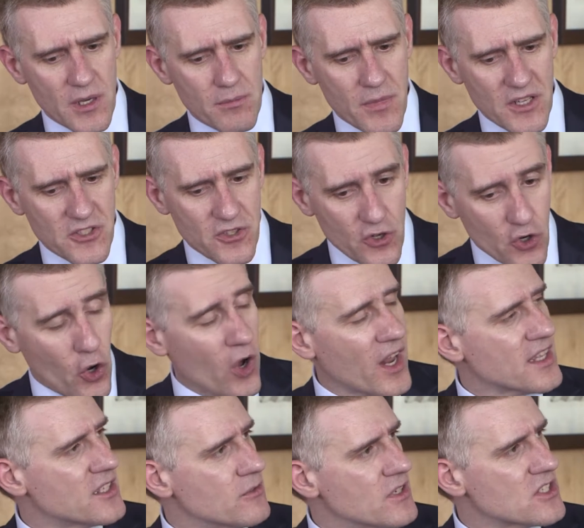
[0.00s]
master
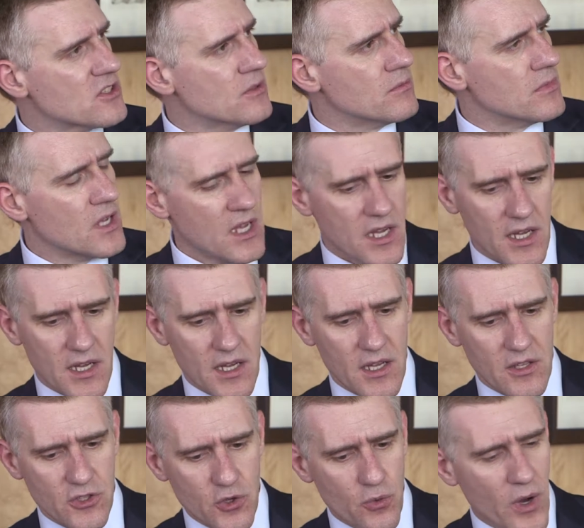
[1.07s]
collective wisdom.
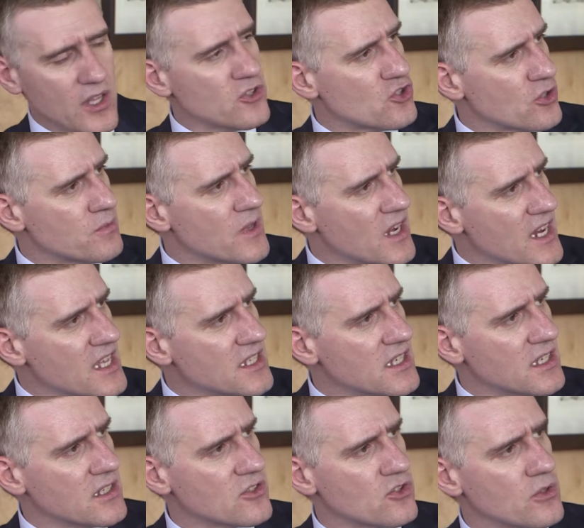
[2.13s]
UN should be
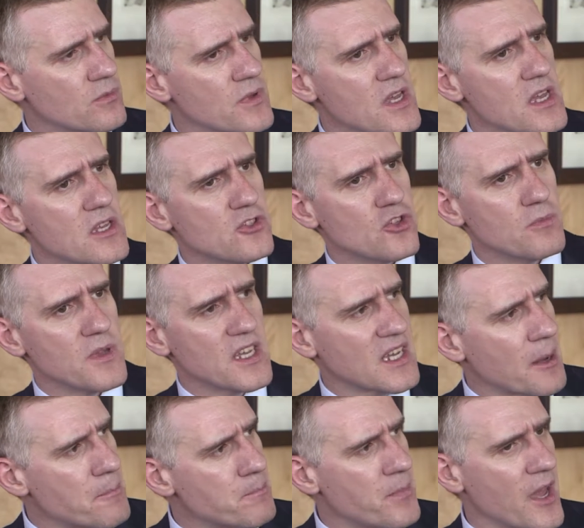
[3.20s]
leading, should be
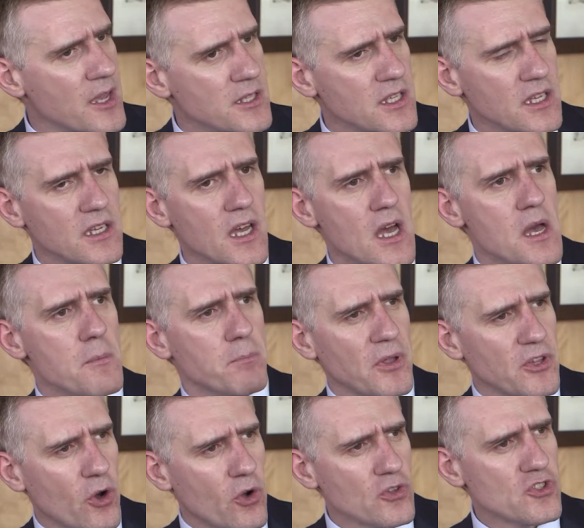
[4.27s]
campaigning,
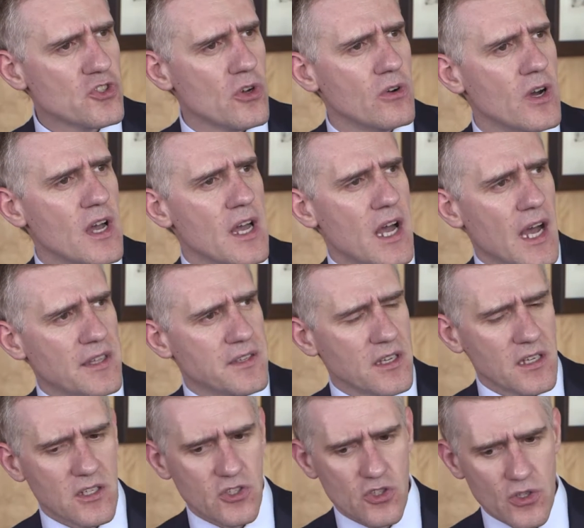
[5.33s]
but also I
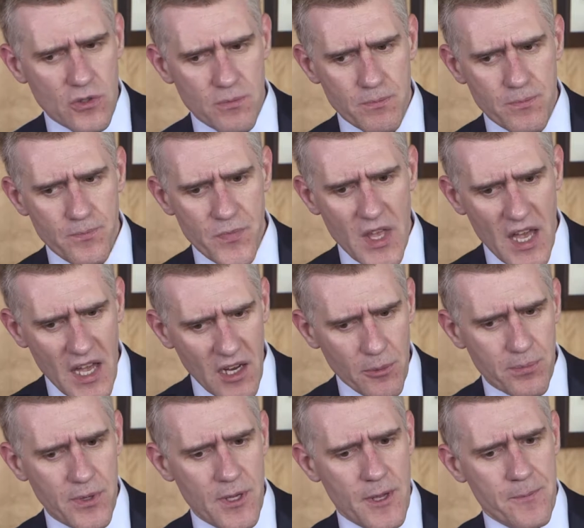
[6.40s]
think should
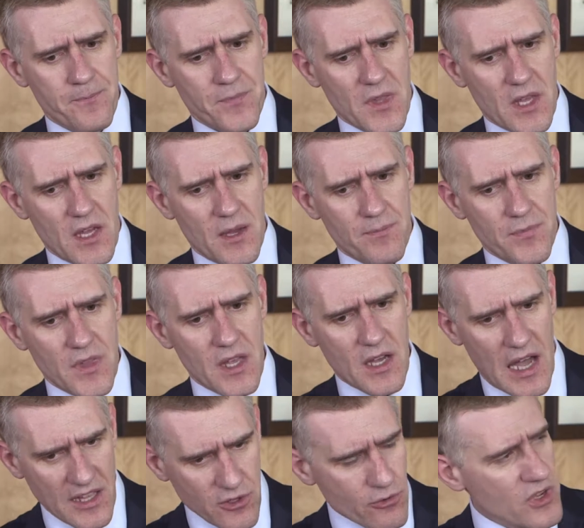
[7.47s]
help
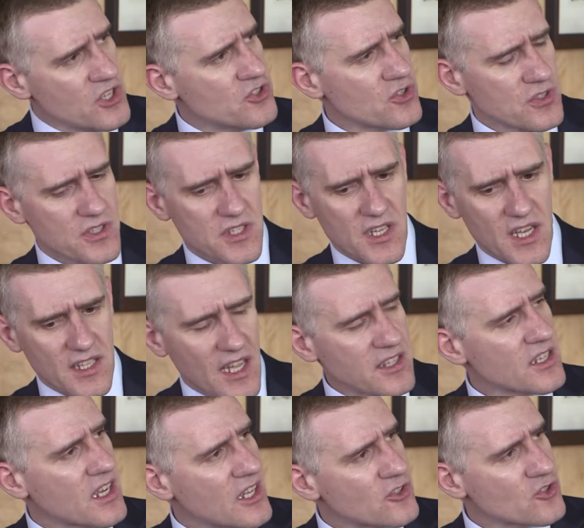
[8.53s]
other regions and
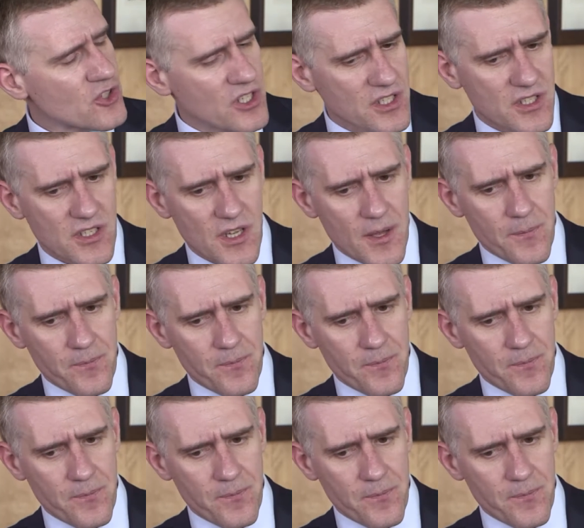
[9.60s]
other countries